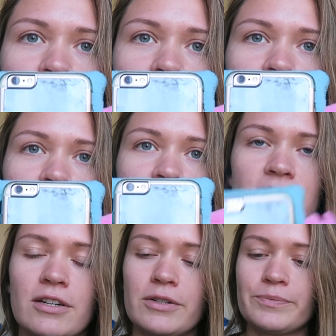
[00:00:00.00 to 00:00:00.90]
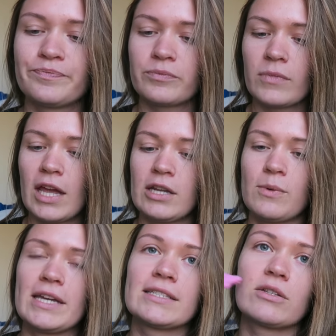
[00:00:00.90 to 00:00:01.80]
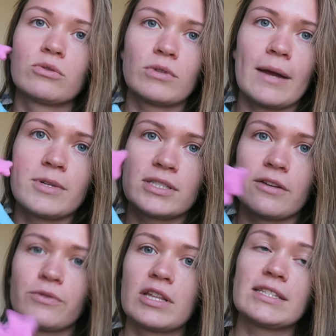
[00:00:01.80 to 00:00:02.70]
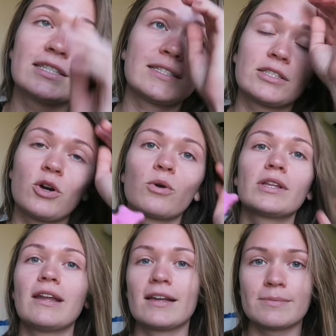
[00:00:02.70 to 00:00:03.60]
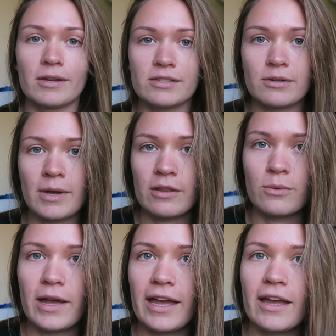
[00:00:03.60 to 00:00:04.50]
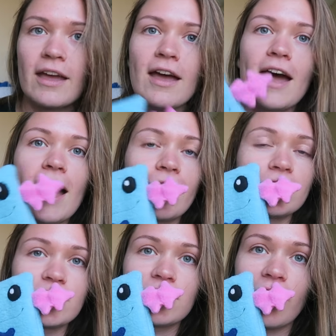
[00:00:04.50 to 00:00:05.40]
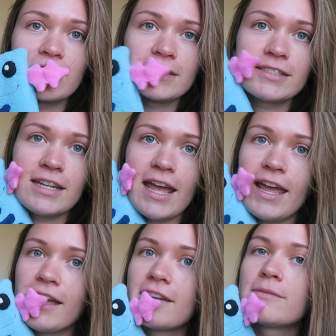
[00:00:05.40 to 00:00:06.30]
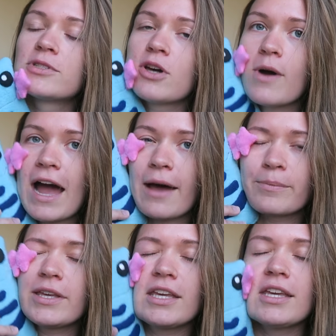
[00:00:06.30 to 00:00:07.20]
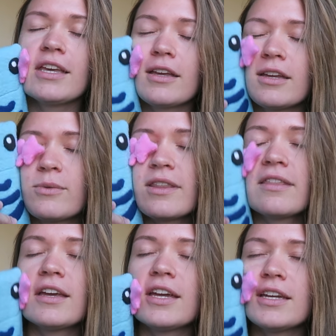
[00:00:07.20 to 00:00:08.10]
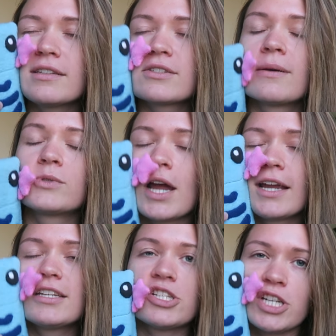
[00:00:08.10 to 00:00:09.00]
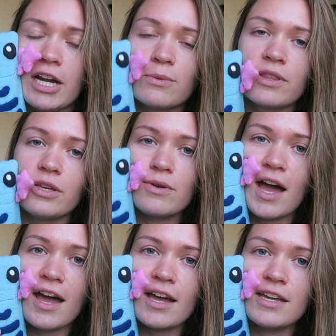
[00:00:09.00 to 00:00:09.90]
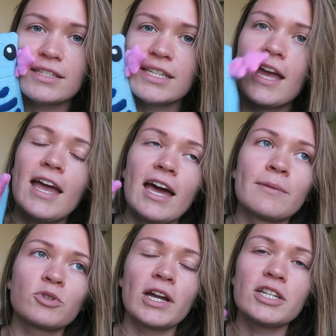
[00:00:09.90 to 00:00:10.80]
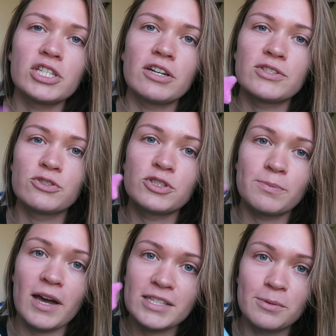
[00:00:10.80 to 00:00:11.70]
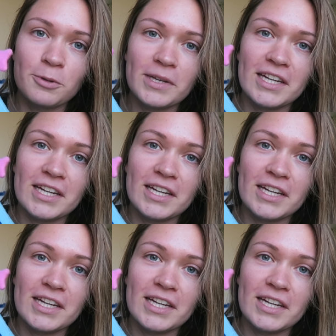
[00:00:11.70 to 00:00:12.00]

sure, so anyways grab yourself one of these this is totally not sponsored by the way i just got this today and i'm so happy with it so i'm trying to share with you guys and i'm trying to share as soon as possible